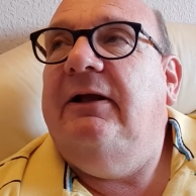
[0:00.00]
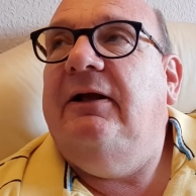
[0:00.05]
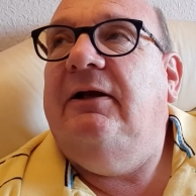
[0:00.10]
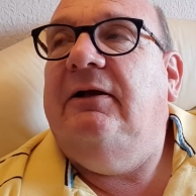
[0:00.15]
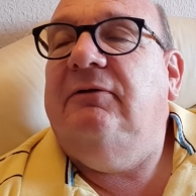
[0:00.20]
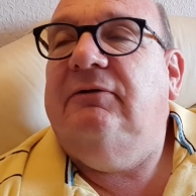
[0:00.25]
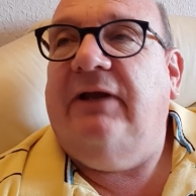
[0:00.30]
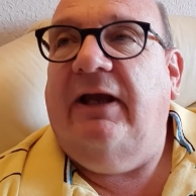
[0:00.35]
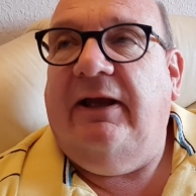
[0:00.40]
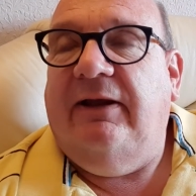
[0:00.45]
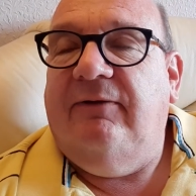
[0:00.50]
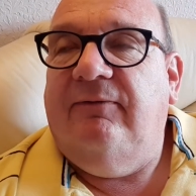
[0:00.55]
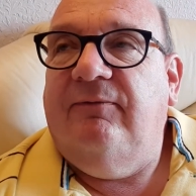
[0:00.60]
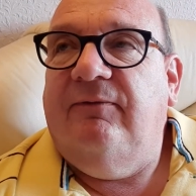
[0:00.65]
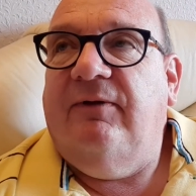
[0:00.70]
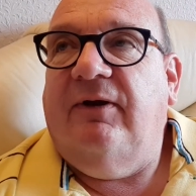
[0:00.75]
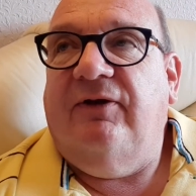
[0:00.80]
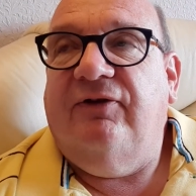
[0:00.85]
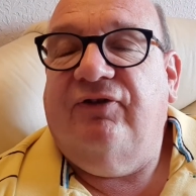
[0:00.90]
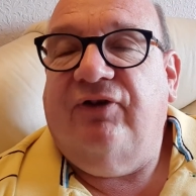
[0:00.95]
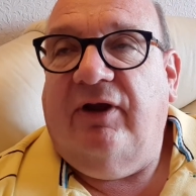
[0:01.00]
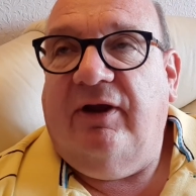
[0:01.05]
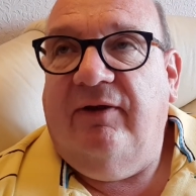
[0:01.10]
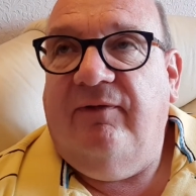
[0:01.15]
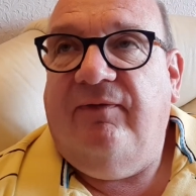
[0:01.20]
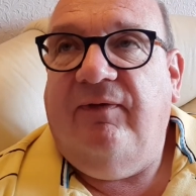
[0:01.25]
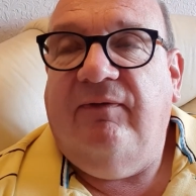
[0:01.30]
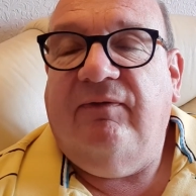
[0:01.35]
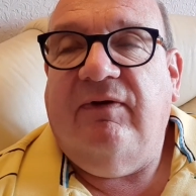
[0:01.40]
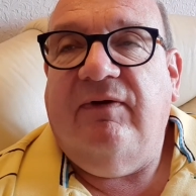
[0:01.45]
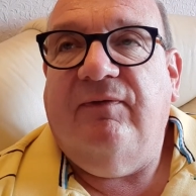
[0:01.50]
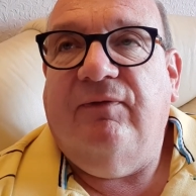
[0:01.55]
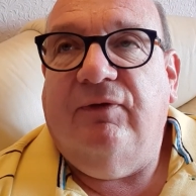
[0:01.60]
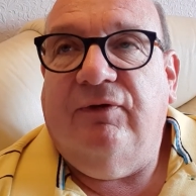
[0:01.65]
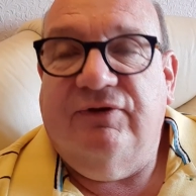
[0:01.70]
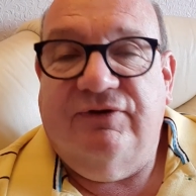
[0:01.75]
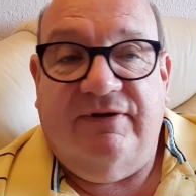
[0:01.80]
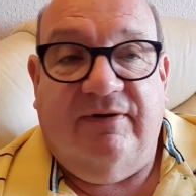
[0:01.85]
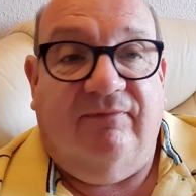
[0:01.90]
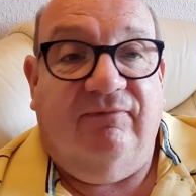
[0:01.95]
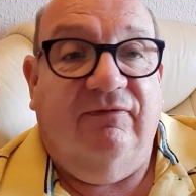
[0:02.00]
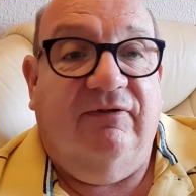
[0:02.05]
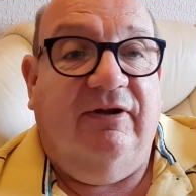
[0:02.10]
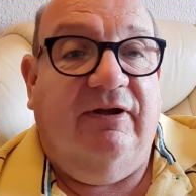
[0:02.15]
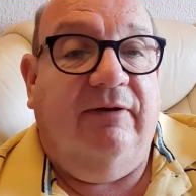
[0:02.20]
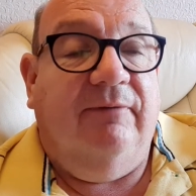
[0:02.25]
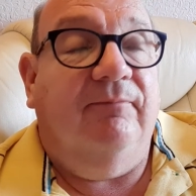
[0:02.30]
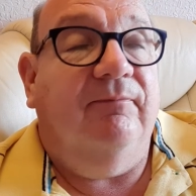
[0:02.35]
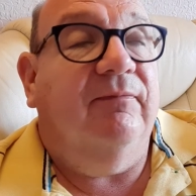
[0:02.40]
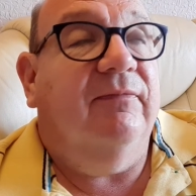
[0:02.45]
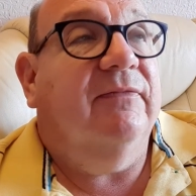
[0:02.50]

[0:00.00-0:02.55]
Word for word: Okay, Isaiah 54 17.